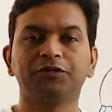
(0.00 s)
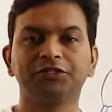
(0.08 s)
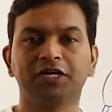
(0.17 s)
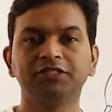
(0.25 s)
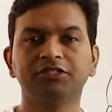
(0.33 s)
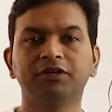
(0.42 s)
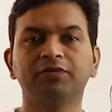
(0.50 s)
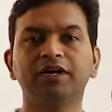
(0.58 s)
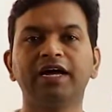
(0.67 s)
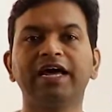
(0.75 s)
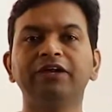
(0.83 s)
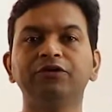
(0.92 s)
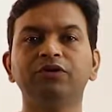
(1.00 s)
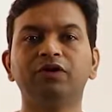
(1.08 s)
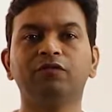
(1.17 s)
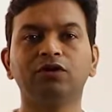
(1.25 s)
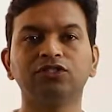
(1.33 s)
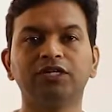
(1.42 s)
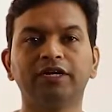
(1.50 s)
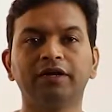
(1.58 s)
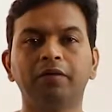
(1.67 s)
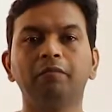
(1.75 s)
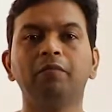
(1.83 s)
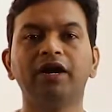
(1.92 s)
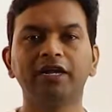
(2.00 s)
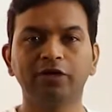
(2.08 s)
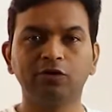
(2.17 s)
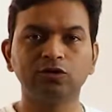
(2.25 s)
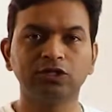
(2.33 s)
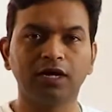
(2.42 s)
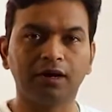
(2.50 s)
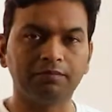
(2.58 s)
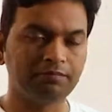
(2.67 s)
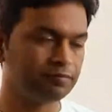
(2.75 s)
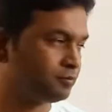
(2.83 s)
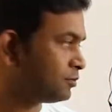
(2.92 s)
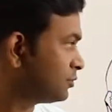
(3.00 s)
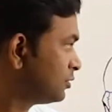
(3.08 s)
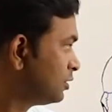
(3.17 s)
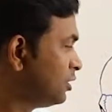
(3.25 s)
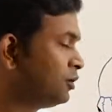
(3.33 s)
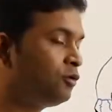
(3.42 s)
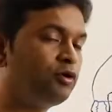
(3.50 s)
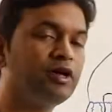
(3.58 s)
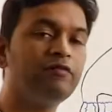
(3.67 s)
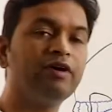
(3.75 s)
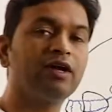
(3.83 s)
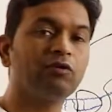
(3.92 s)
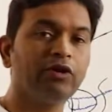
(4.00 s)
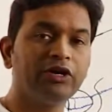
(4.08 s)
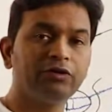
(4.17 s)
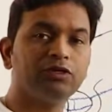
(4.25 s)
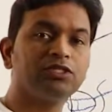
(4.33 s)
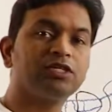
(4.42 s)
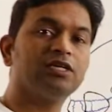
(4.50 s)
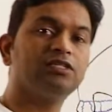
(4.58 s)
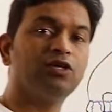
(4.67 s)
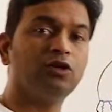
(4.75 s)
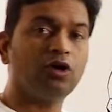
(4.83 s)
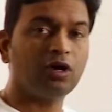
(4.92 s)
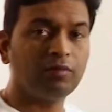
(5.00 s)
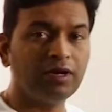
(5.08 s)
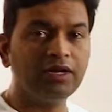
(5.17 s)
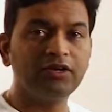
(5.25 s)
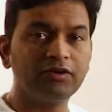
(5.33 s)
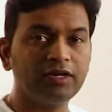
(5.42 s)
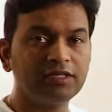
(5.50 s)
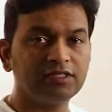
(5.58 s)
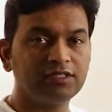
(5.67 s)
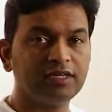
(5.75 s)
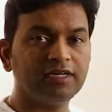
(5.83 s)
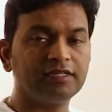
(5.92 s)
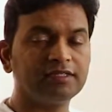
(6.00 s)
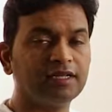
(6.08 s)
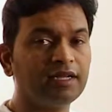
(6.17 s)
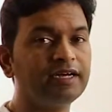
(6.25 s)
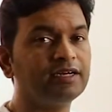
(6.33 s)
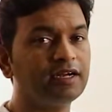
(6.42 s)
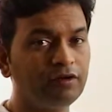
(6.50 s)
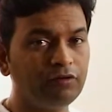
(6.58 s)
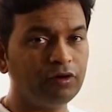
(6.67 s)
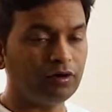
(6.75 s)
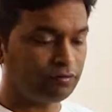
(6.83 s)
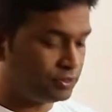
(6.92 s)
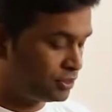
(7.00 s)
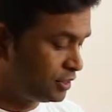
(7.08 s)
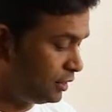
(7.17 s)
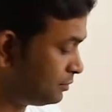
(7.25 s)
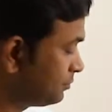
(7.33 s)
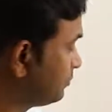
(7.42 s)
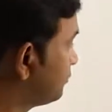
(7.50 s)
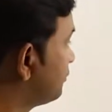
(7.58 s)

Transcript: Prashant Sharma and you are watching Medico's Hub. Today we are going to discuss the Norma Lateralis. It is the lateral view of a skull.